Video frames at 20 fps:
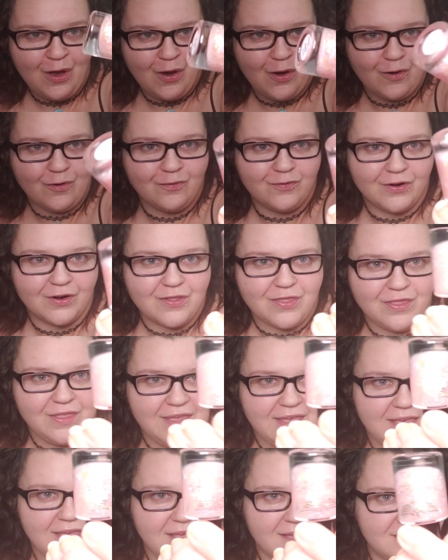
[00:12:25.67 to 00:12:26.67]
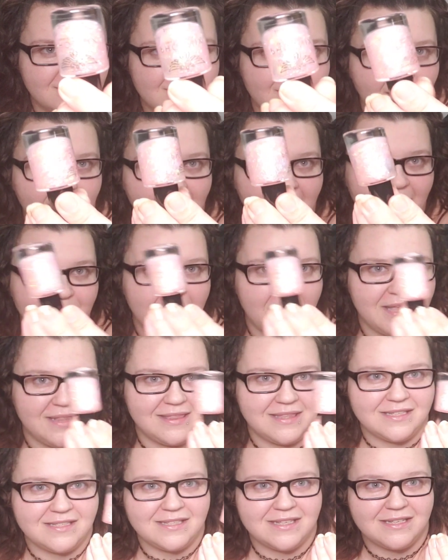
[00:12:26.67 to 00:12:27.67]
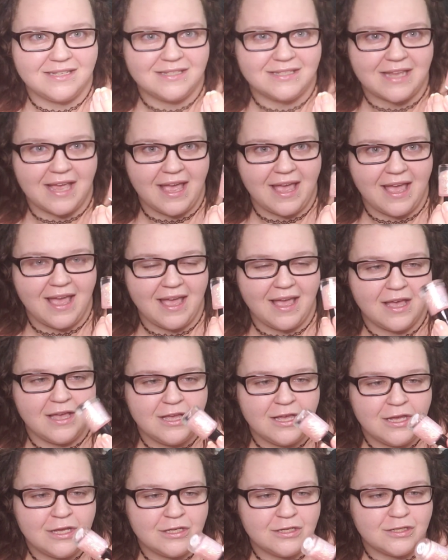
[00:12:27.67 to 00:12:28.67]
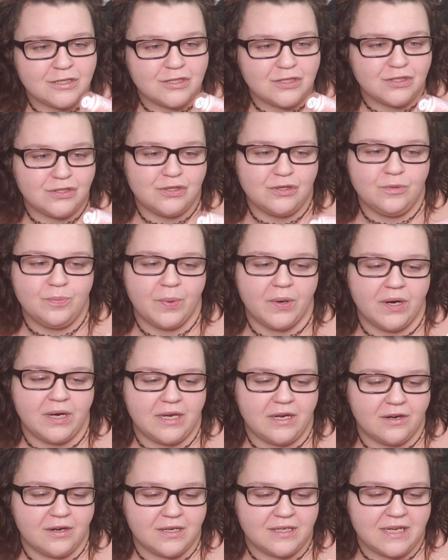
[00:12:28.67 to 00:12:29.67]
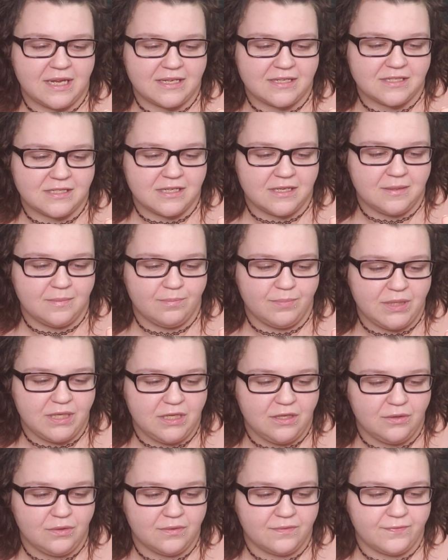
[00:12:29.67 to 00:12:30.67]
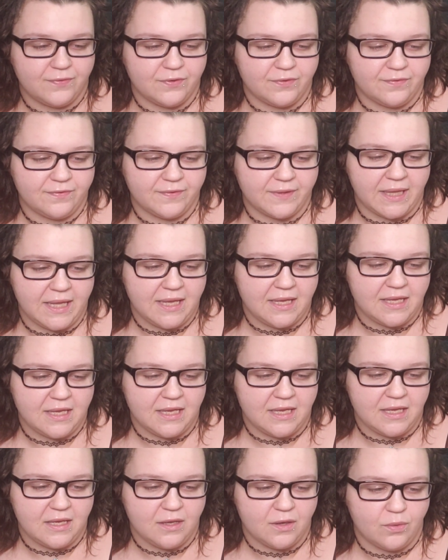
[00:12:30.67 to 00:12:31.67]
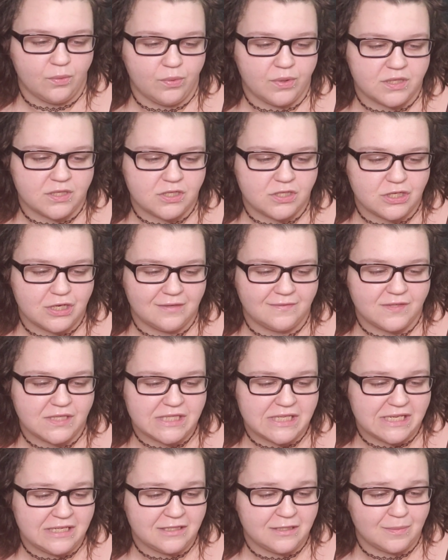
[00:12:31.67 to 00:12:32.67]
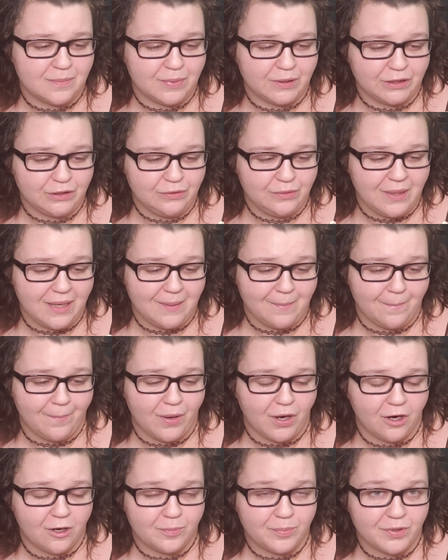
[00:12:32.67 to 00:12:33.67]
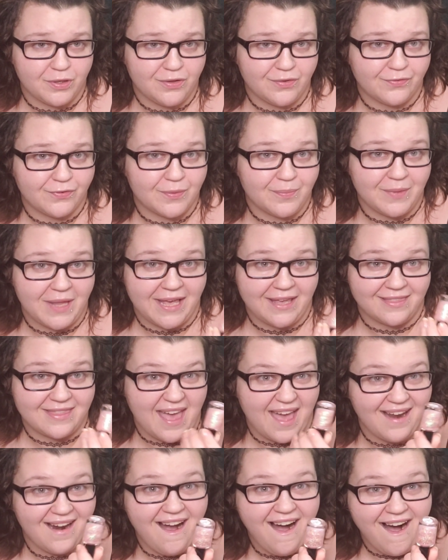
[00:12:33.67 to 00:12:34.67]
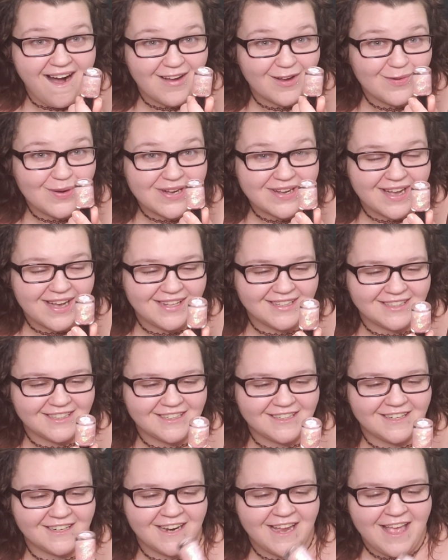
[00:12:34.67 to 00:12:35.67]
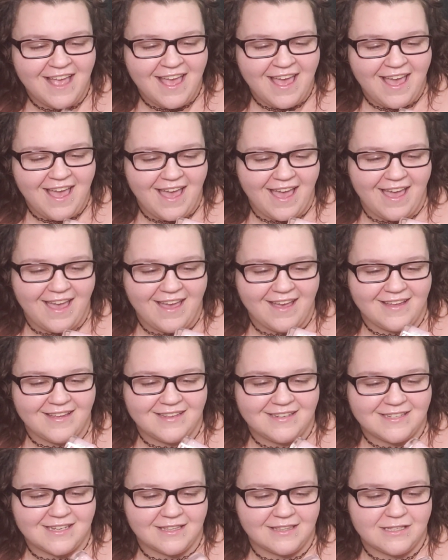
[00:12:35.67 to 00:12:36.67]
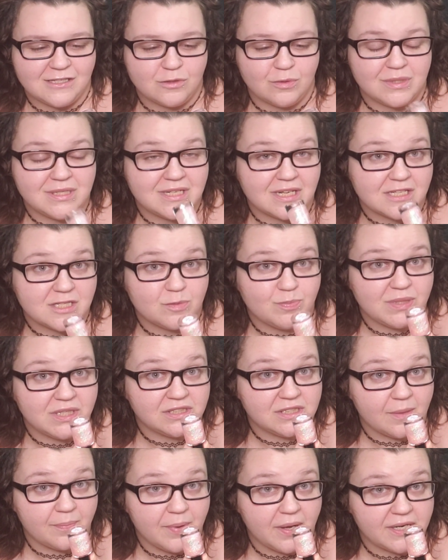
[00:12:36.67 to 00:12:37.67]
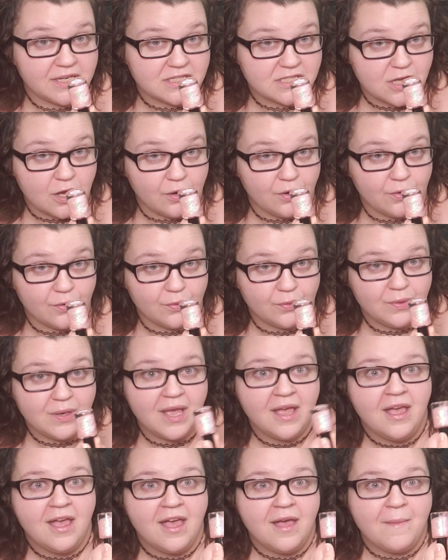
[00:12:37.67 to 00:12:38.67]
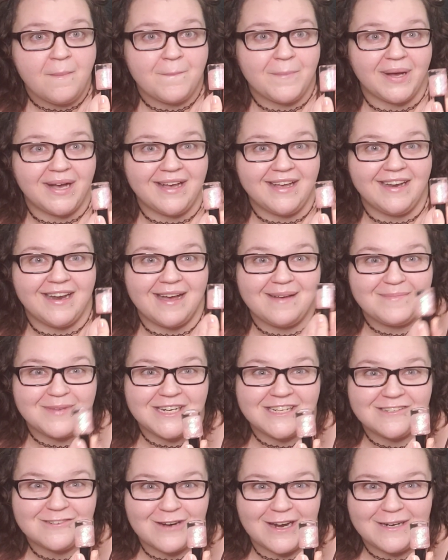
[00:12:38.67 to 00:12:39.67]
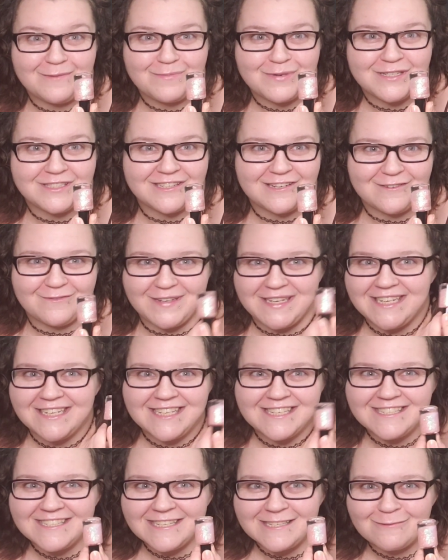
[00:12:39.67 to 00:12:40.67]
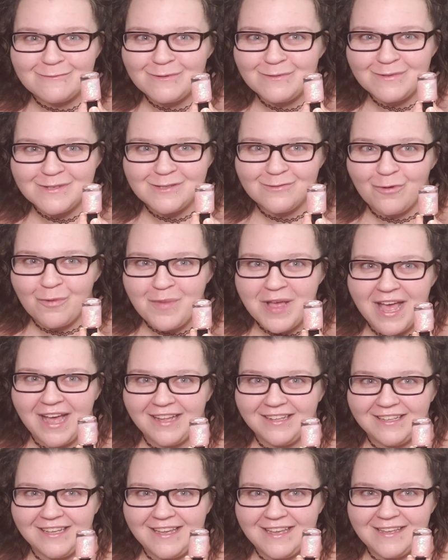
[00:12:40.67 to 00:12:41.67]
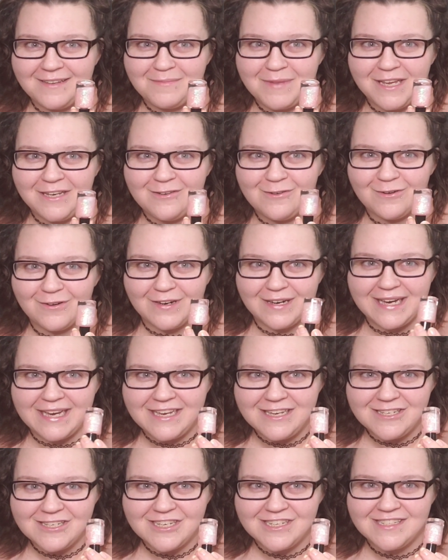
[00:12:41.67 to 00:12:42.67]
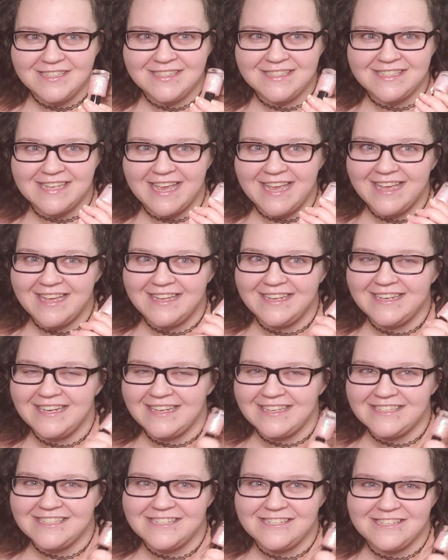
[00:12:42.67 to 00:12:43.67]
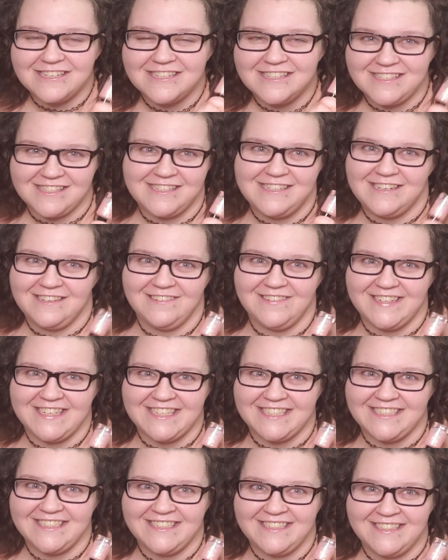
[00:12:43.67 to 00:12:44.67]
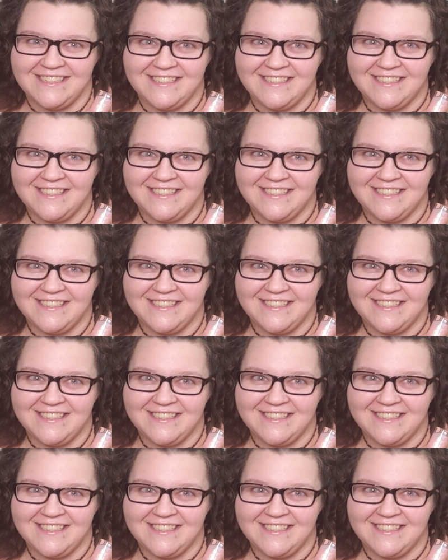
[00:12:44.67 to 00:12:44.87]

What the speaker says: over the top, and this is a super iridescent, beautiful flaky with shifts into blue and purple from like that aqua color. And this one does build up on its own, but I'm gonna try to preserve it because this one was from a Hella Handmade Creations, and it's just too good.